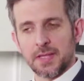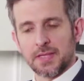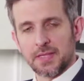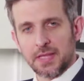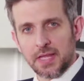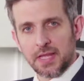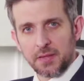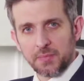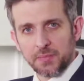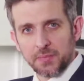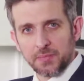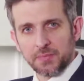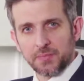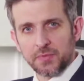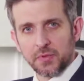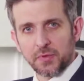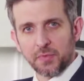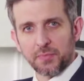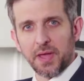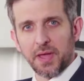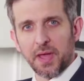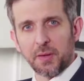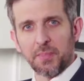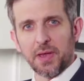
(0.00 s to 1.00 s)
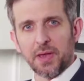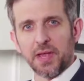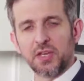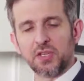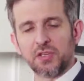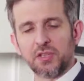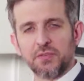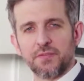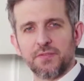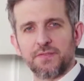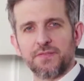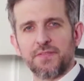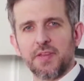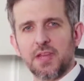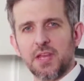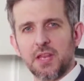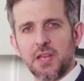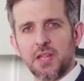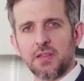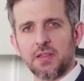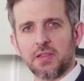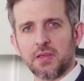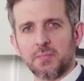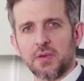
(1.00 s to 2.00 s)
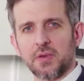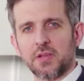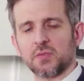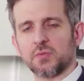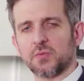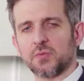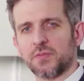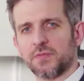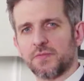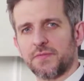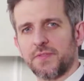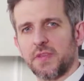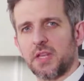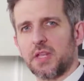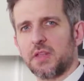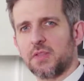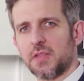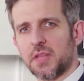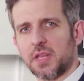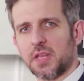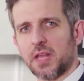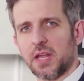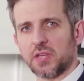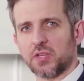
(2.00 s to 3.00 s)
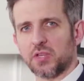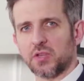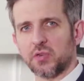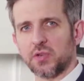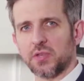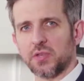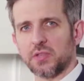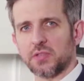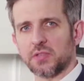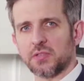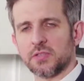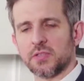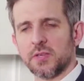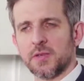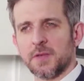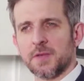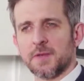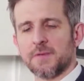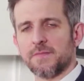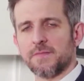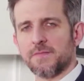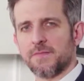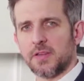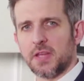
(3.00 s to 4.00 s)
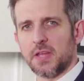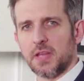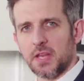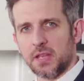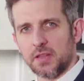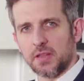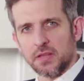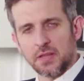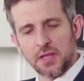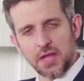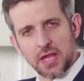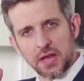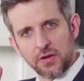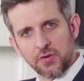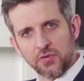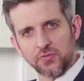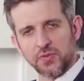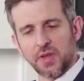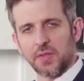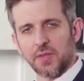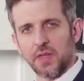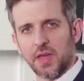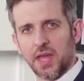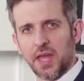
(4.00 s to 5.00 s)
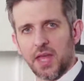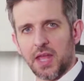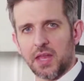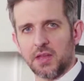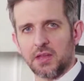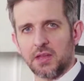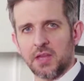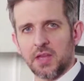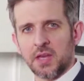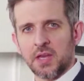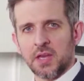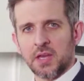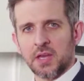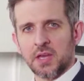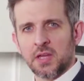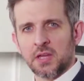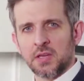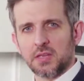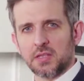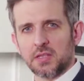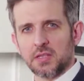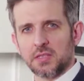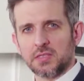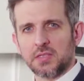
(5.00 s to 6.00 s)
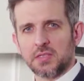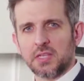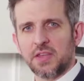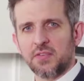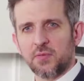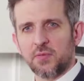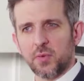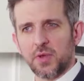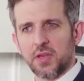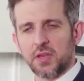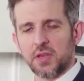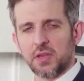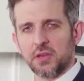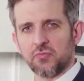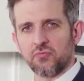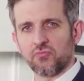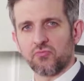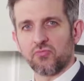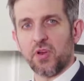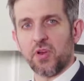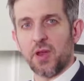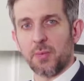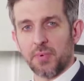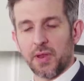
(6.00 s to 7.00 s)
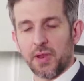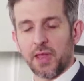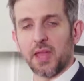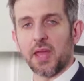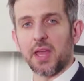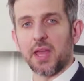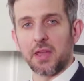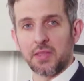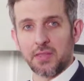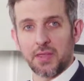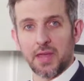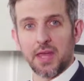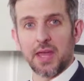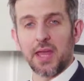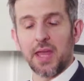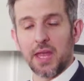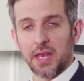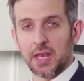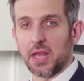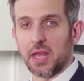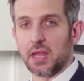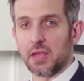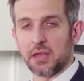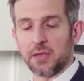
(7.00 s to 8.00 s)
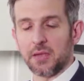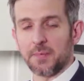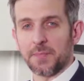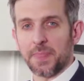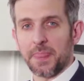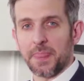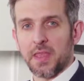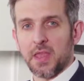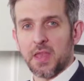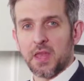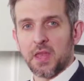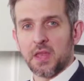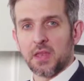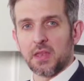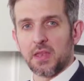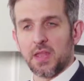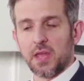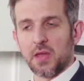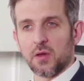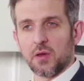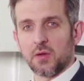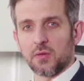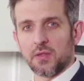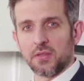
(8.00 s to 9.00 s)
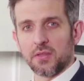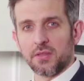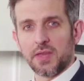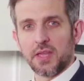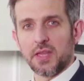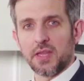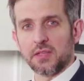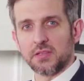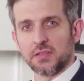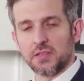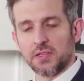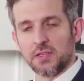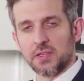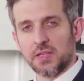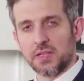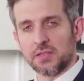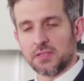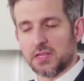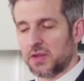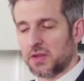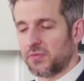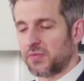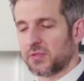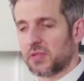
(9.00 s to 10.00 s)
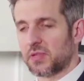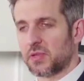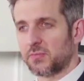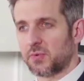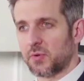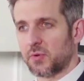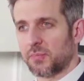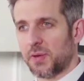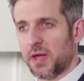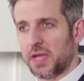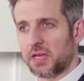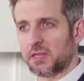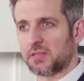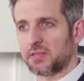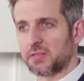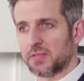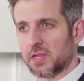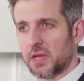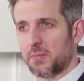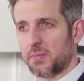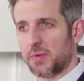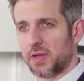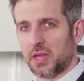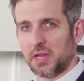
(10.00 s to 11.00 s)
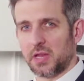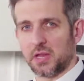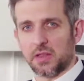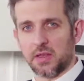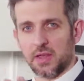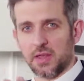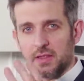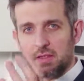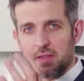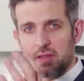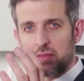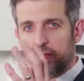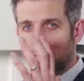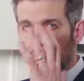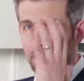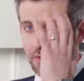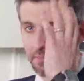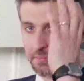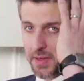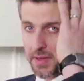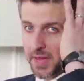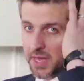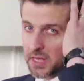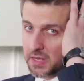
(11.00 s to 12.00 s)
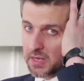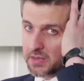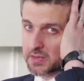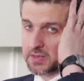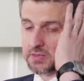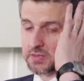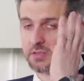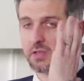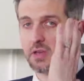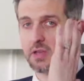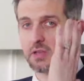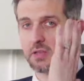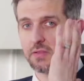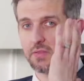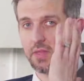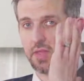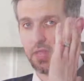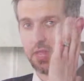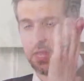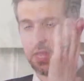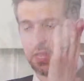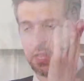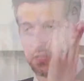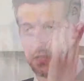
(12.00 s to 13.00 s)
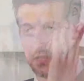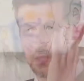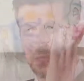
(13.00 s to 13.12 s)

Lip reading: deep sort of palpation, feeling the muscles, feeling the neck joints, feeling the areas around the head to see if we can replicate their headache. Now the thing is, let's say for example a patient's coming in and they've got pain in the side of their head.